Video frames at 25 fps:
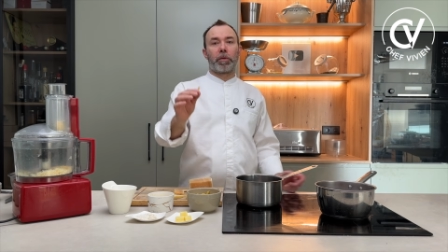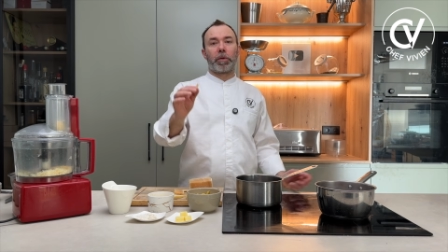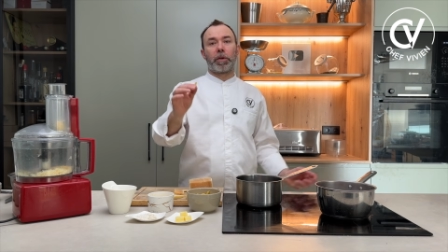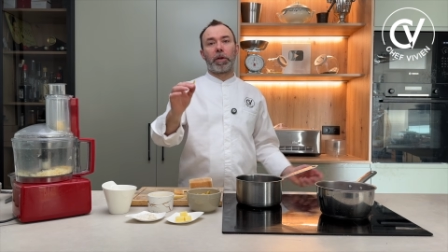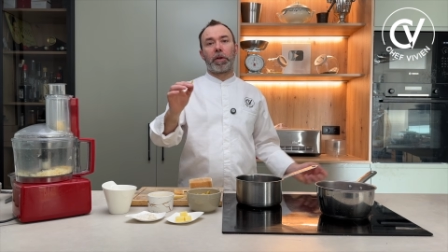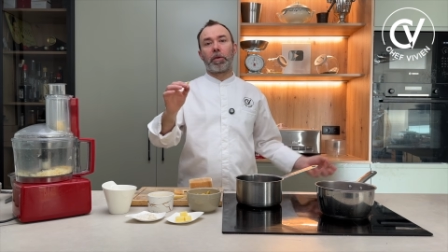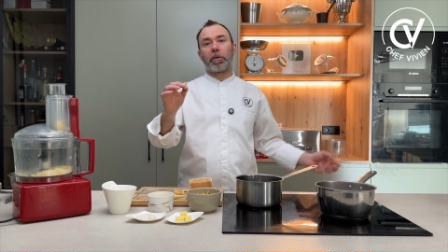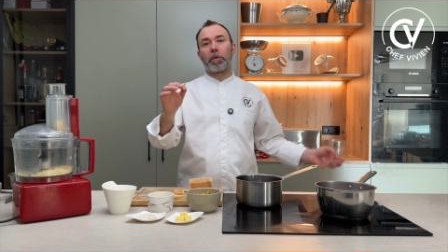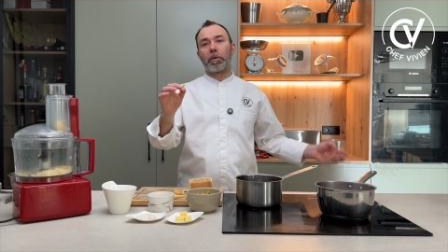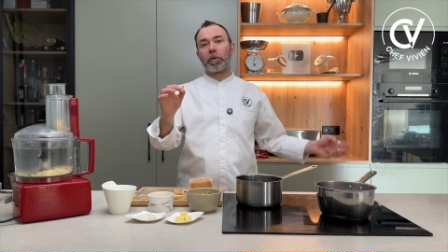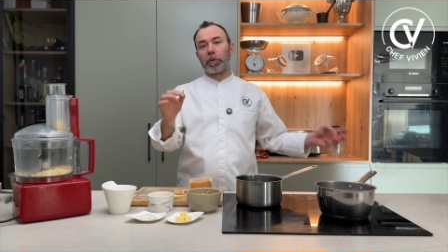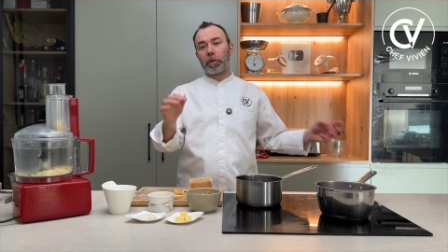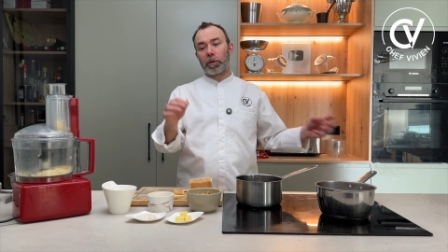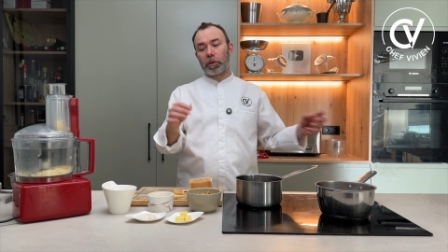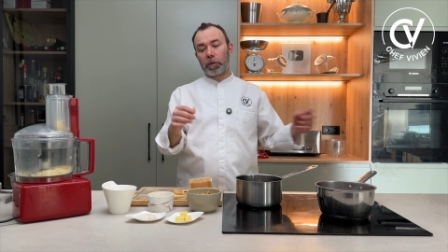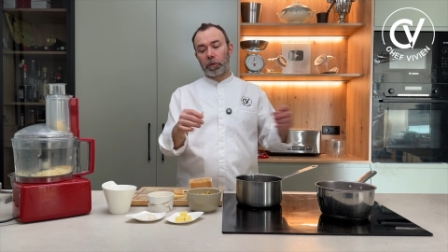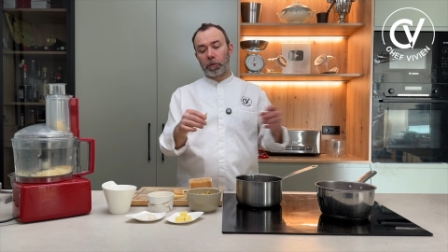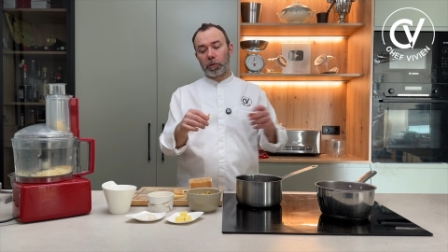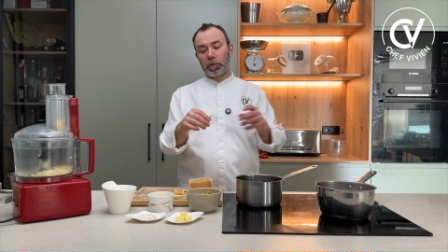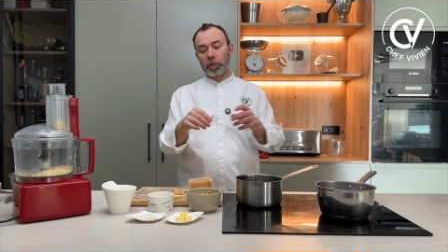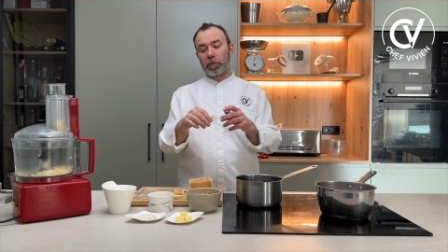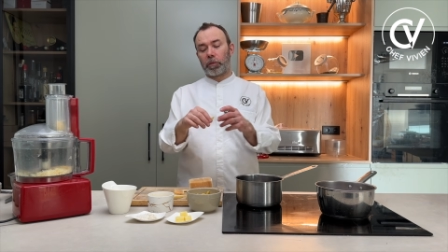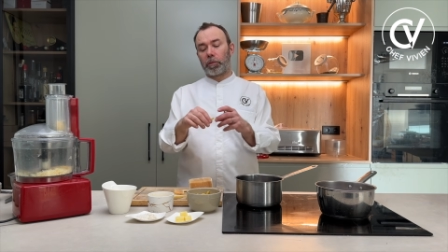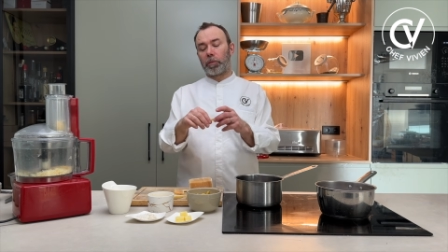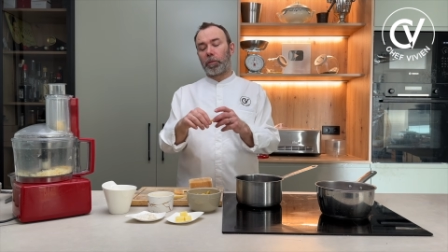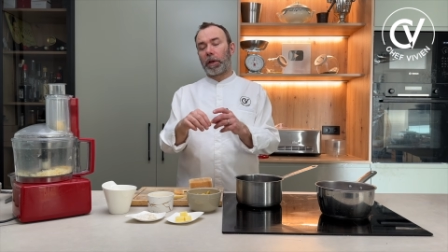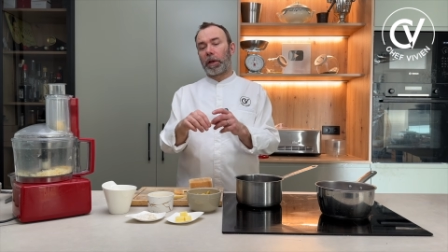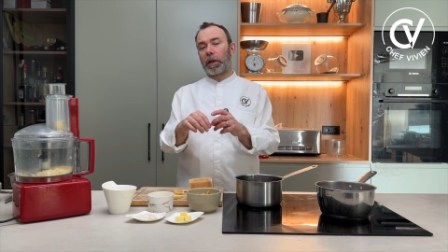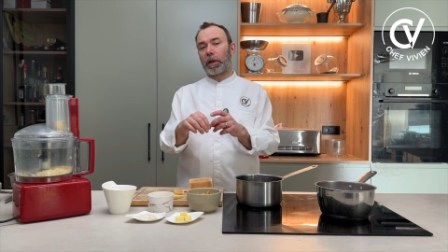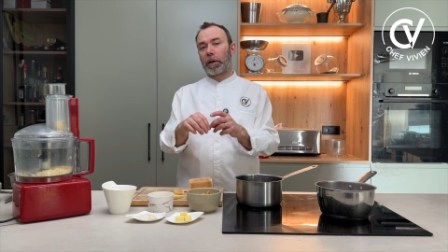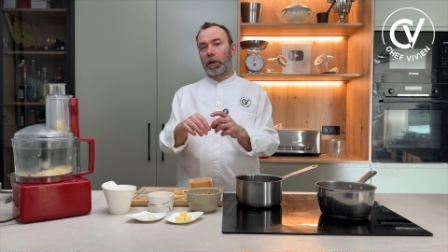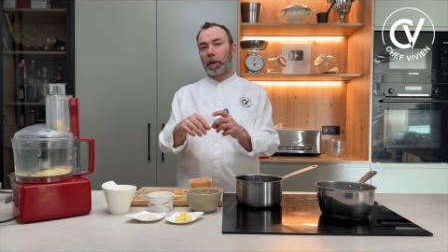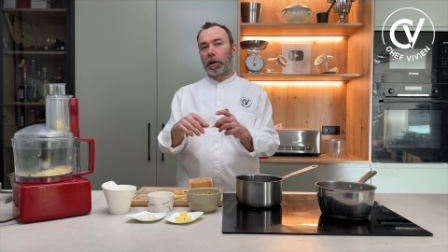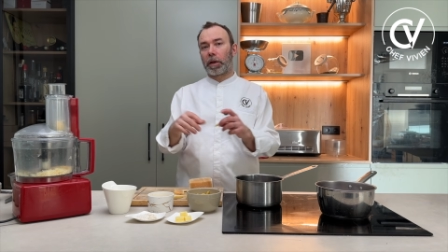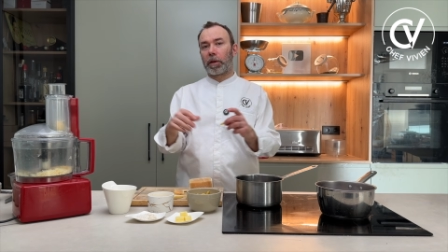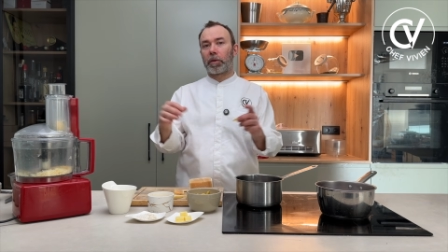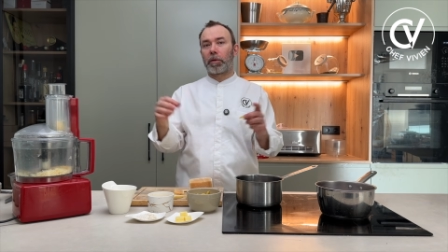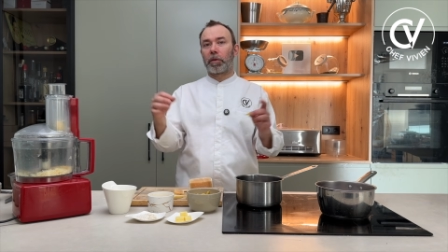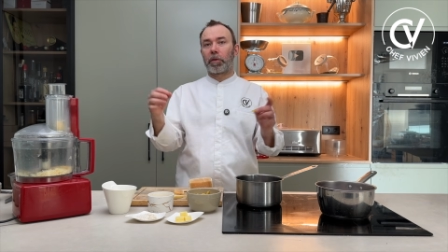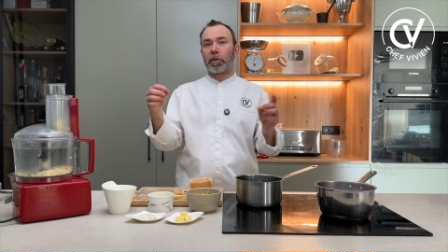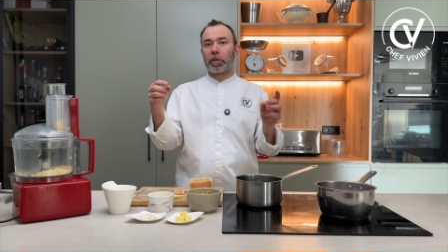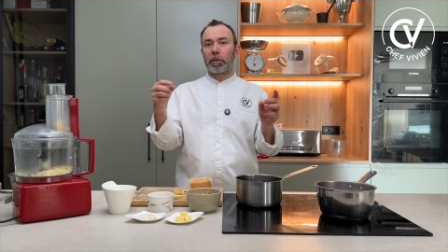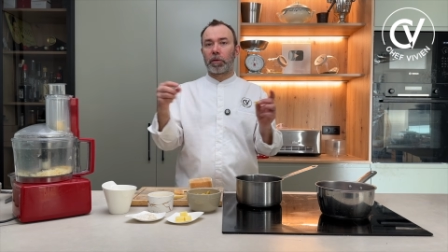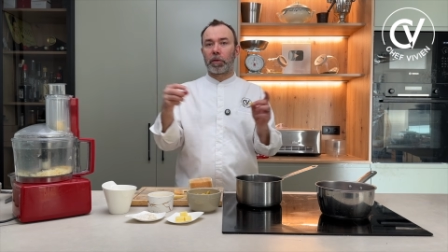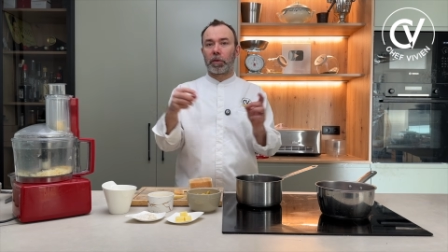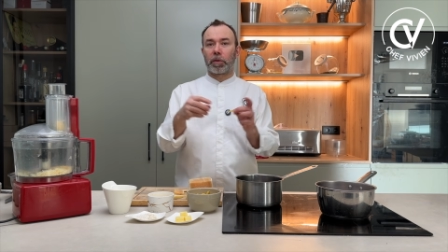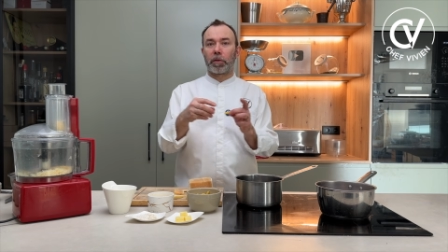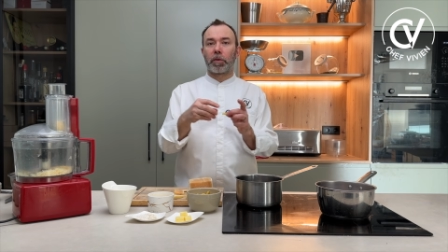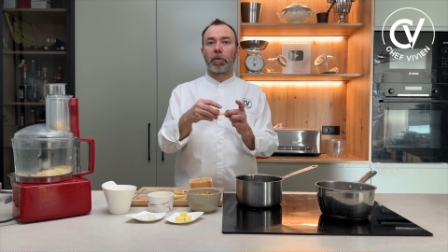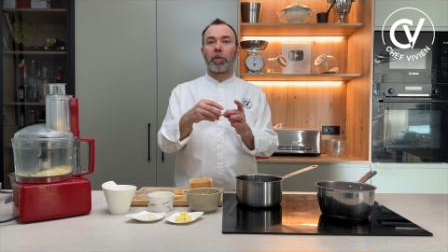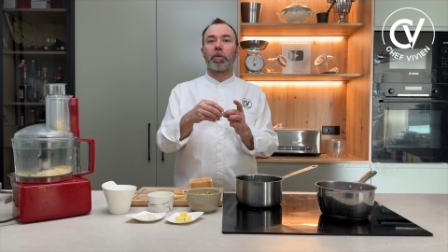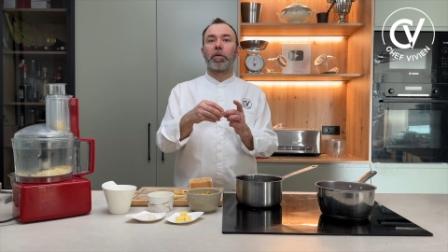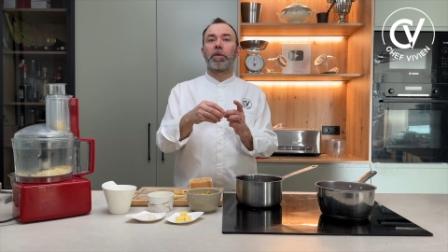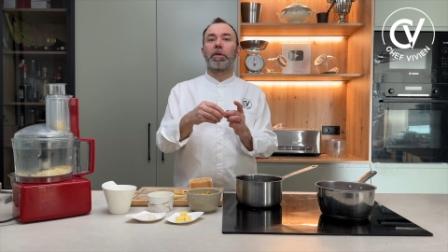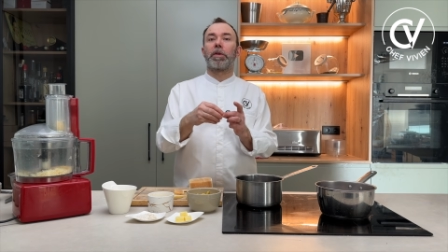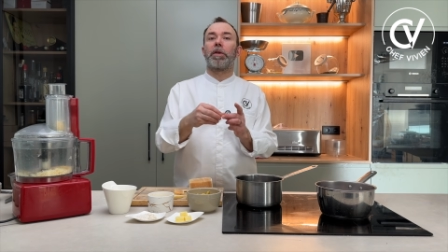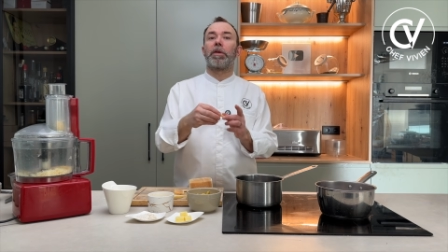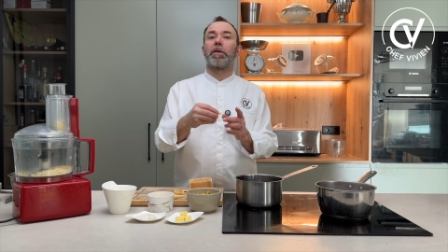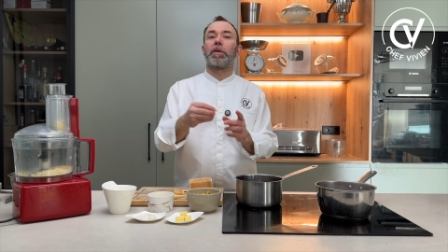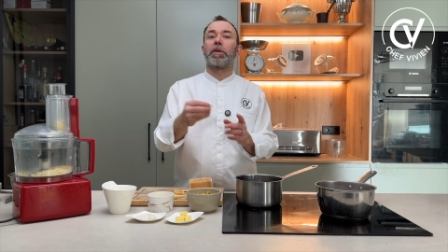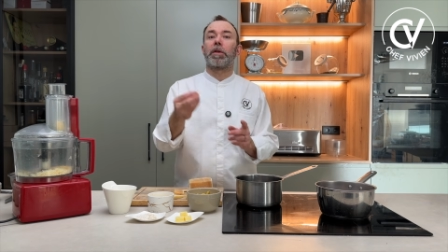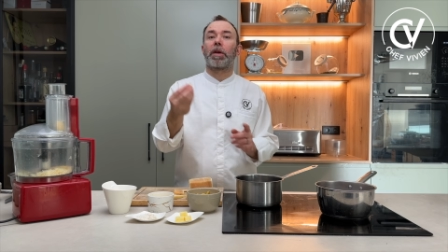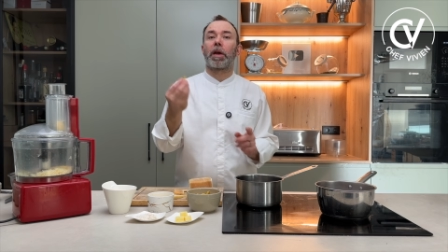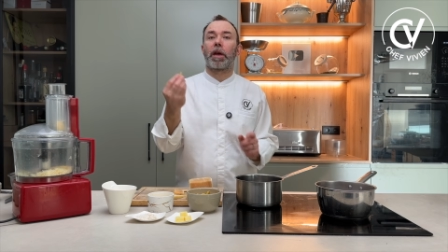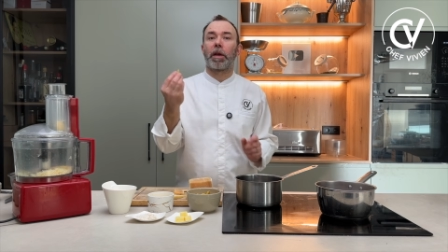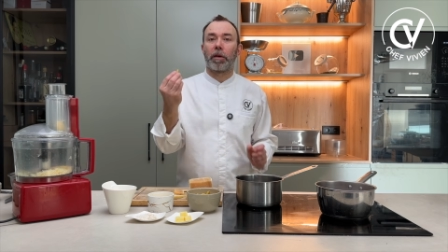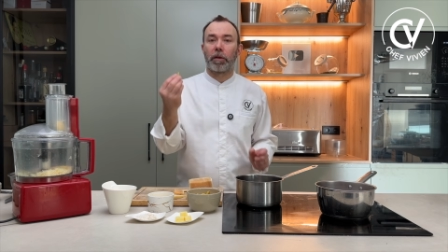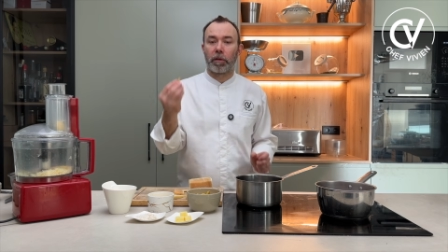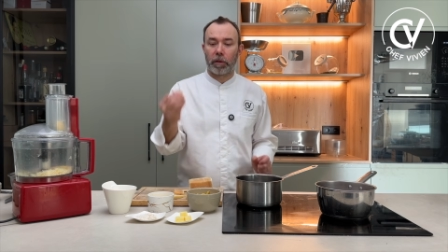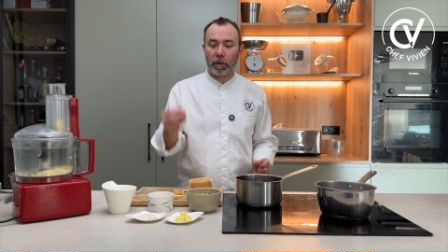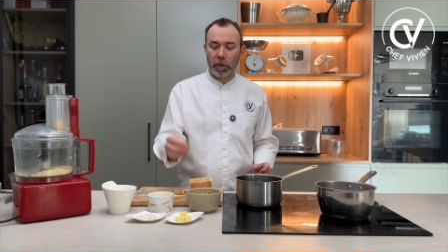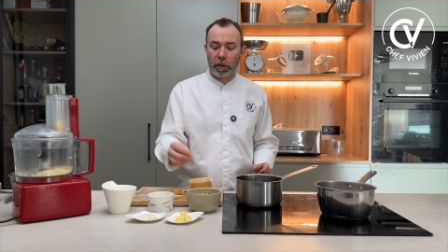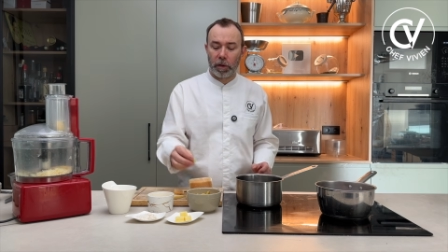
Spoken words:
in order to make enter the sauce inside.